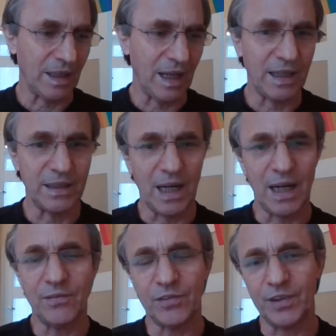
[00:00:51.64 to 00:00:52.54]
and
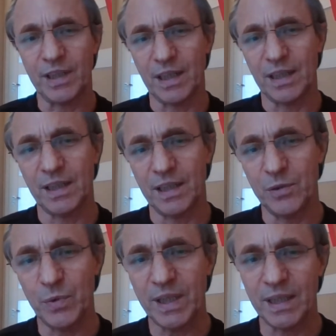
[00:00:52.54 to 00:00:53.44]
Africa,
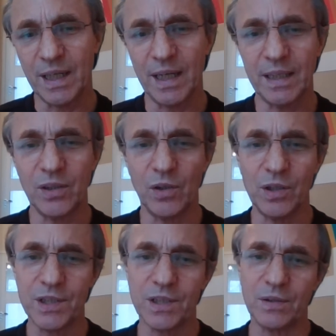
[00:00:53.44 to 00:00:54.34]
and we can add
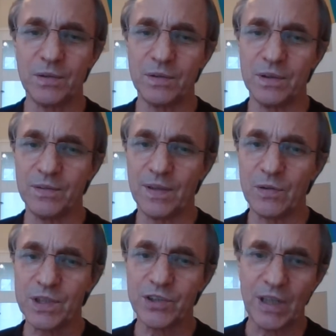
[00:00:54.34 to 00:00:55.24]
also of
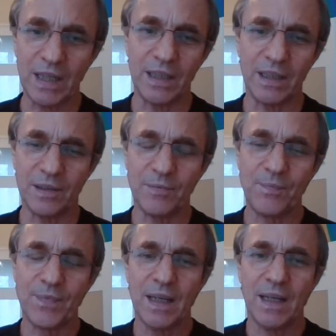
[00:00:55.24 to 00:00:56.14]
Australia.
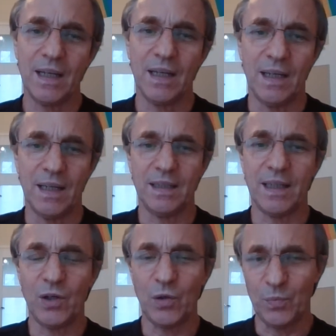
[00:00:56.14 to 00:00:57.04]
And
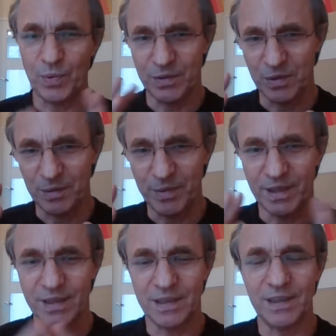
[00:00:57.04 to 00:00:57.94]
I hope it will
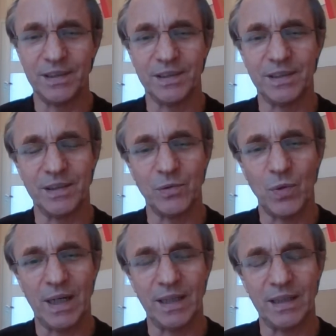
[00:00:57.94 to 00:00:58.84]
be clear
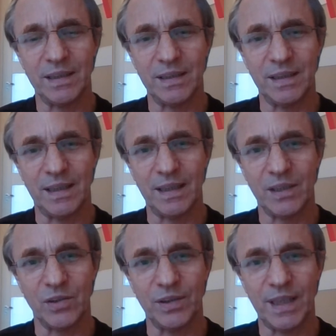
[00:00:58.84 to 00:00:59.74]
why I
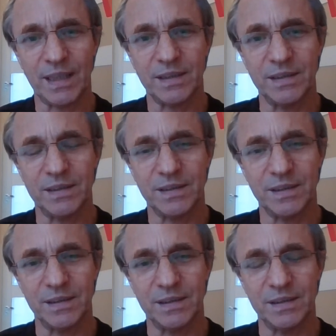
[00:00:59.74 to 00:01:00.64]
connected
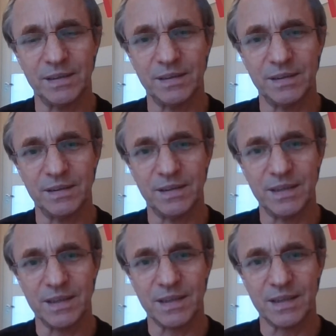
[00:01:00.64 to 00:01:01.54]

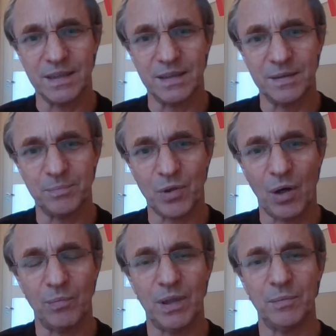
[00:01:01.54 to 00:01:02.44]
this
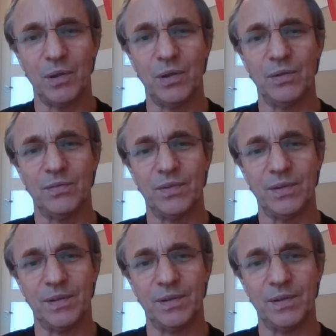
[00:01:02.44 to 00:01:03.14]
problem of